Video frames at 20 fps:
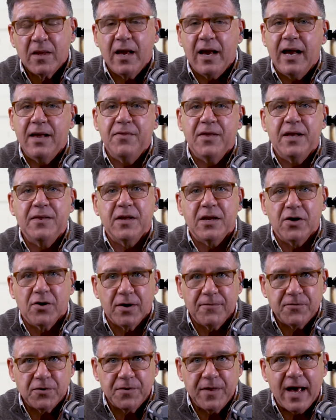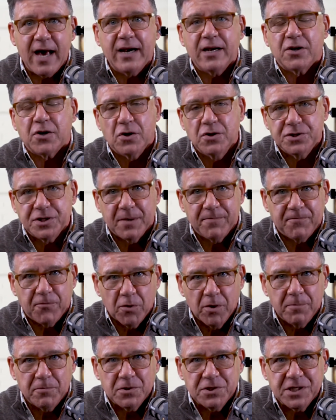And then the year after that, it goes up
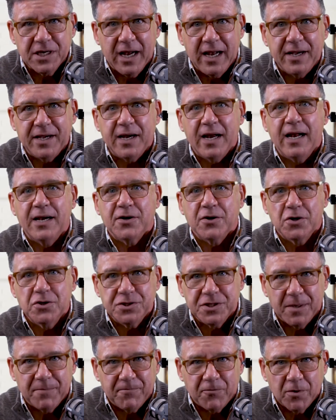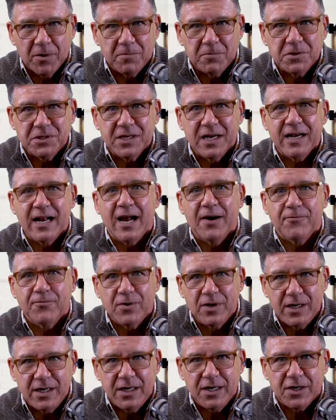4% and goes up 4%
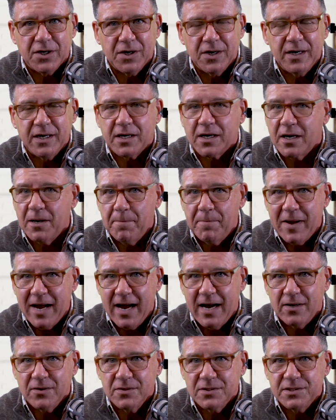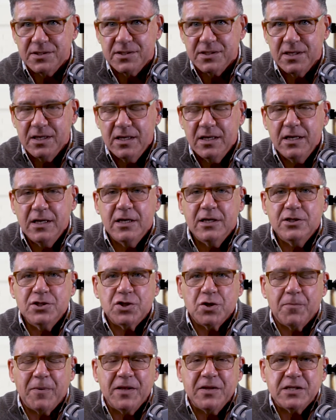every year. It compounds.
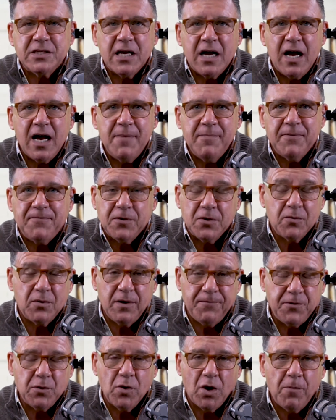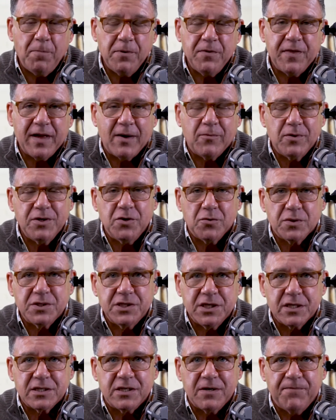So by the time, if you opened that when you were
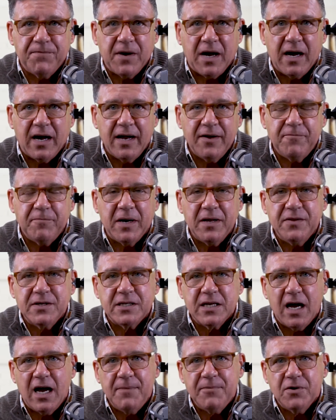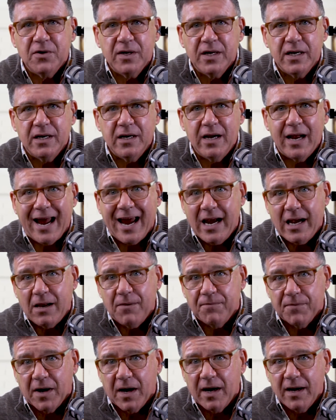65, by the time you hit
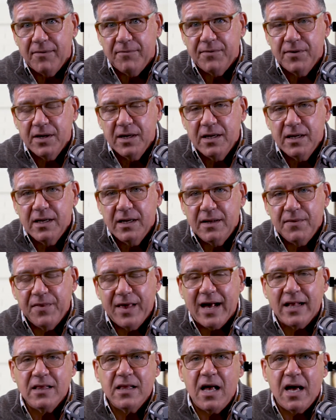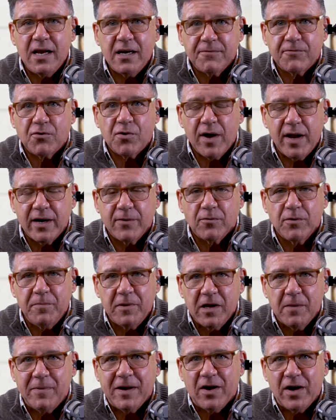85, that line of credit would
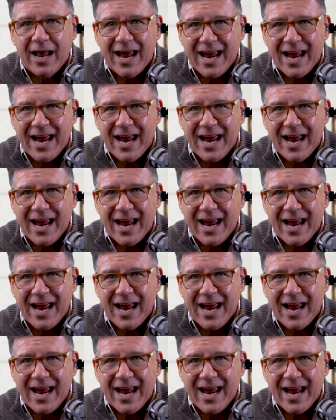be about